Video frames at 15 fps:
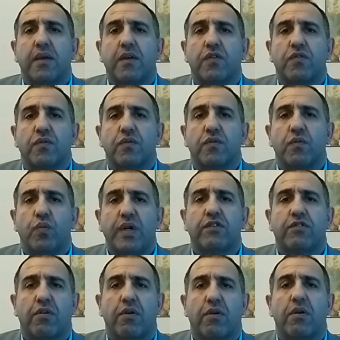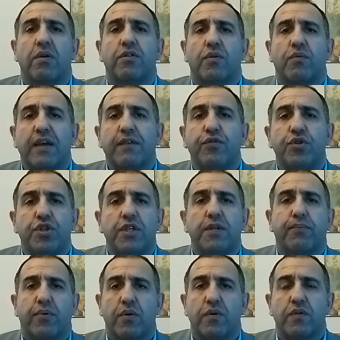is we turned the refugee
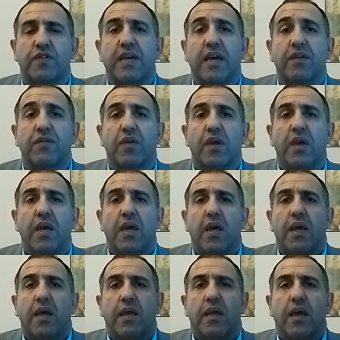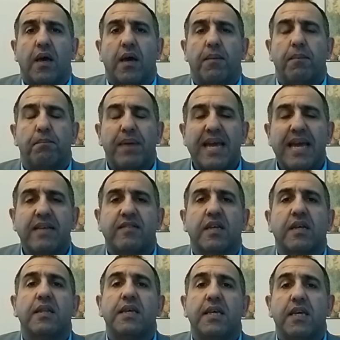process uh,
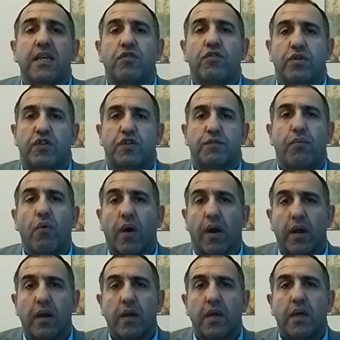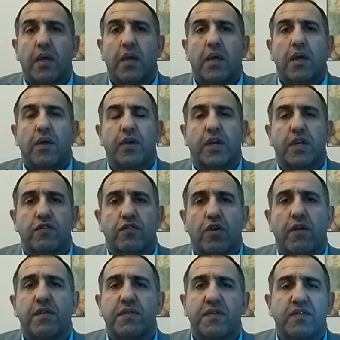basically into a sport the
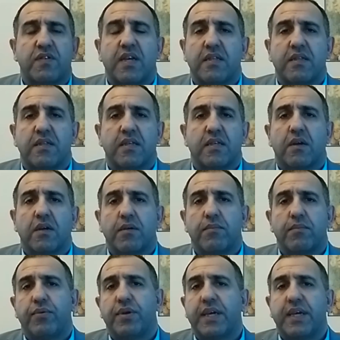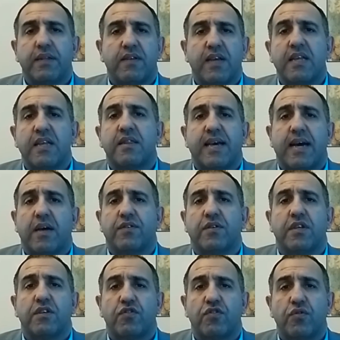conservatives said that they're going to bring in
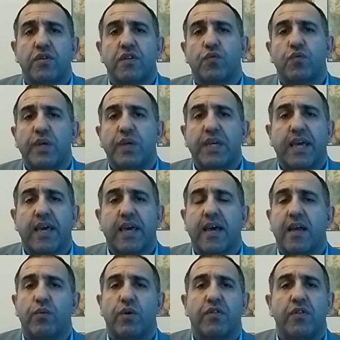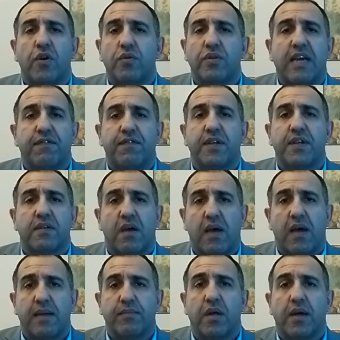10,000 as soon as we can with no definite
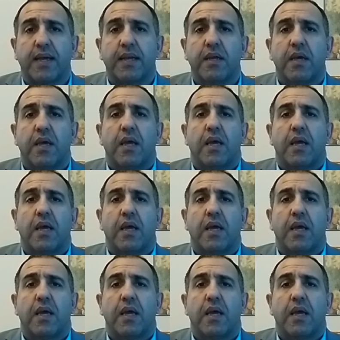timeline.